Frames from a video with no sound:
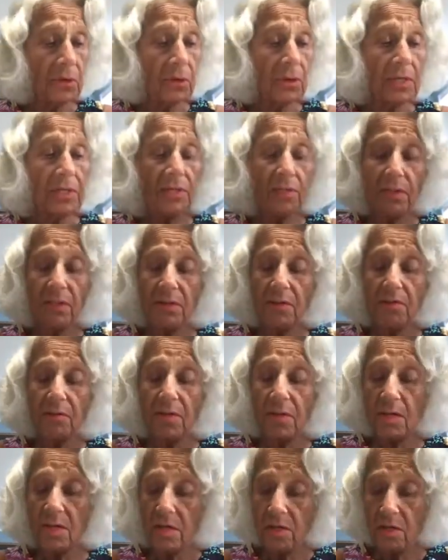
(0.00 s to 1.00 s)
Quick
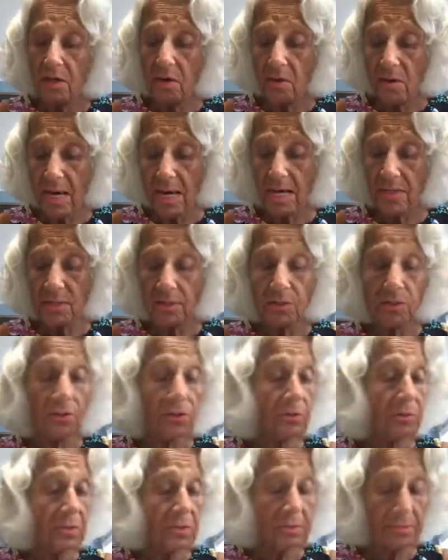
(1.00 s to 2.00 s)
delivery, no
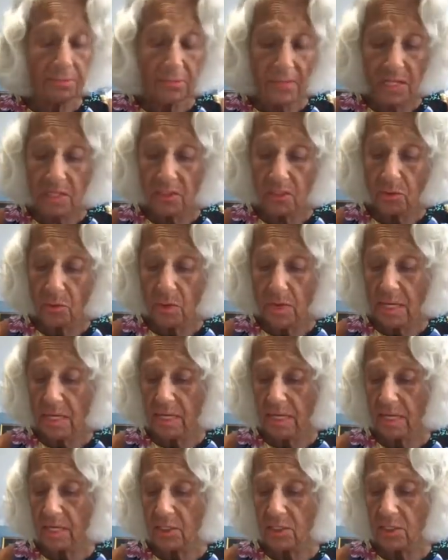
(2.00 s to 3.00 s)
hassles, but that's the way
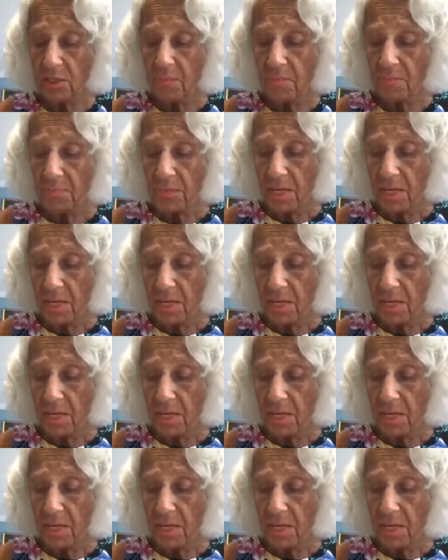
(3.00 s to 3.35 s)
it is.